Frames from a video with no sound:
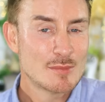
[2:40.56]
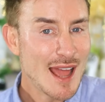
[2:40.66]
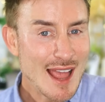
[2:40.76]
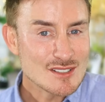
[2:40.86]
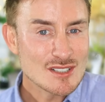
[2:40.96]
but
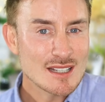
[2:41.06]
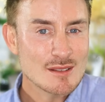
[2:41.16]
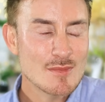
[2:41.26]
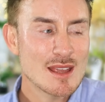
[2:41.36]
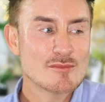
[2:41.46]

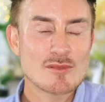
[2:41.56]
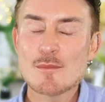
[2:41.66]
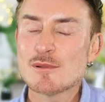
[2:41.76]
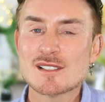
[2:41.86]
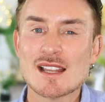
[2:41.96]
actually it
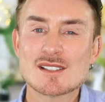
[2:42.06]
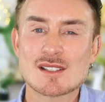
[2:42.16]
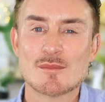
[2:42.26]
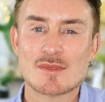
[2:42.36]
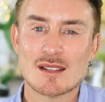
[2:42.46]
represents
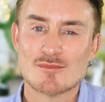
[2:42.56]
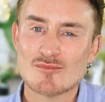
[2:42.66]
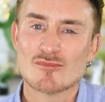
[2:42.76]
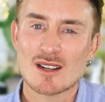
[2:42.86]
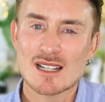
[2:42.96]
something
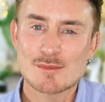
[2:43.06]
really